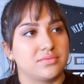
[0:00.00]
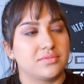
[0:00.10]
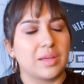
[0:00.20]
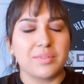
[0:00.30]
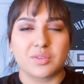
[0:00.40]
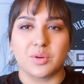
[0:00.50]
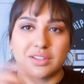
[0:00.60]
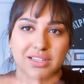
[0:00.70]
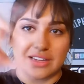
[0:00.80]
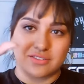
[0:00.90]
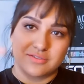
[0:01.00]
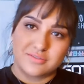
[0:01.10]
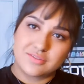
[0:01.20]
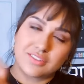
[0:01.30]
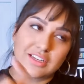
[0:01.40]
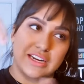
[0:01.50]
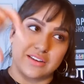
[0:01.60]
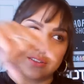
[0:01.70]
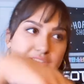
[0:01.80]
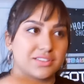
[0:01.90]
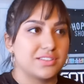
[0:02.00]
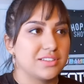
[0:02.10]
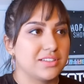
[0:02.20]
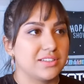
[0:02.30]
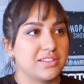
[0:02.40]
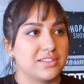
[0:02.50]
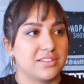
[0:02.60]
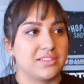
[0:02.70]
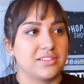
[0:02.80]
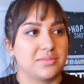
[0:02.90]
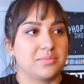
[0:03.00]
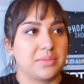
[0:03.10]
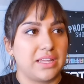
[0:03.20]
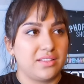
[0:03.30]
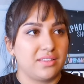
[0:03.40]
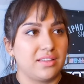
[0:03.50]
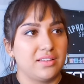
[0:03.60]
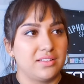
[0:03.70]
That was cool, like cut out paints.